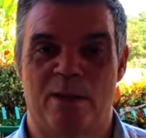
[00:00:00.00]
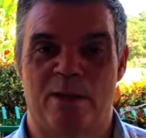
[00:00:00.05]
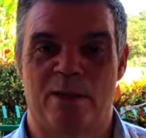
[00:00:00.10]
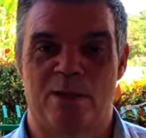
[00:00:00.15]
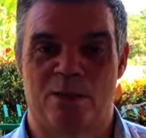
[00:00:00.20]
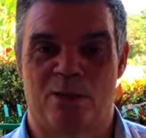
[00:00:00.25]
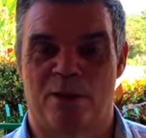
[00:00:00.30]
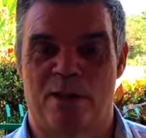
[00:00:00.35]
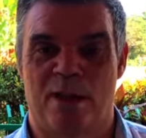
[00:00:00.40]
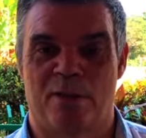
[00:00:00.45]

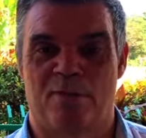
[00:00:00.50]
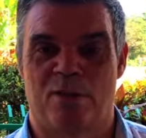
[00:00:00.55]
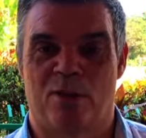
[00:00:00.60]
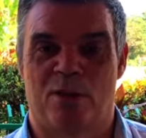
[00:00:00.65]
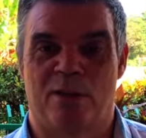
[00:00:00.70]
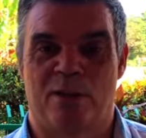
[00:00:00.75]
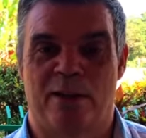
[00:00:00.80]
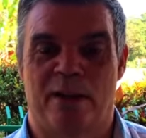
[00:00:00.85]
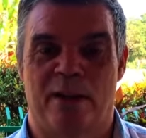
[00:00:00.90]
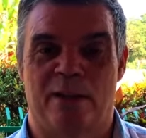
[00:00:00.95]
so therefore
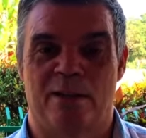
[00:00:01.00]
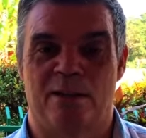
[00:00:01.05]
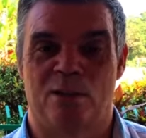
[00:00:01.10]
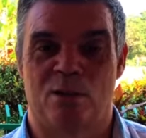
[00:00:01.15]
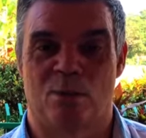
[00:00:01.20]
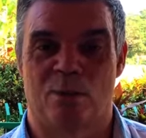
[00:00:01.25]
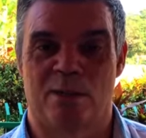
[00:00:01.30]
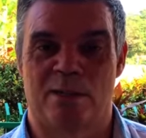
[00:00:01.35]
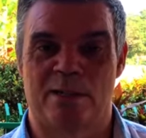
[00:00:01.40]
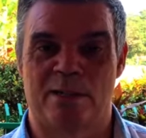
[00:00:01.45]
you get
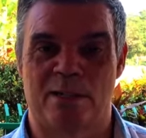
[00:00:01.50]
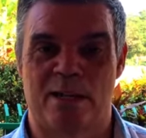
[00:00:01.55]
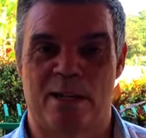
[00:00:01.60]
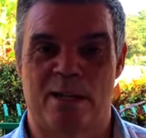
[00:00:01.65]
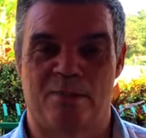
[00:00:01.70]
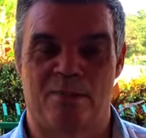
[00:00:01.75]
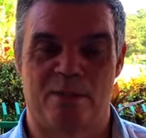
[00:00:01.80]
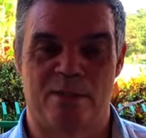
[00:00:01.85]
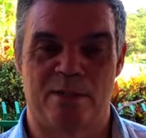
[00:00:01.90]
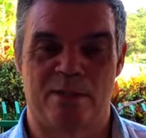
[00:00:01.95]
double the
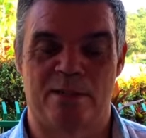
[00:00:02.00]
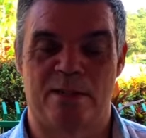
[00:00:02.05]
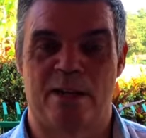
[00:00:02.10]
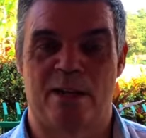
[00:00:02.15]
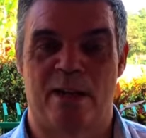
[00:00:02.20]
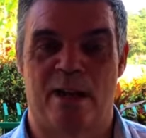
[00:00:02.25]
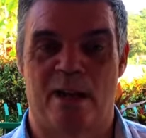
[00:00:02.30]
savings.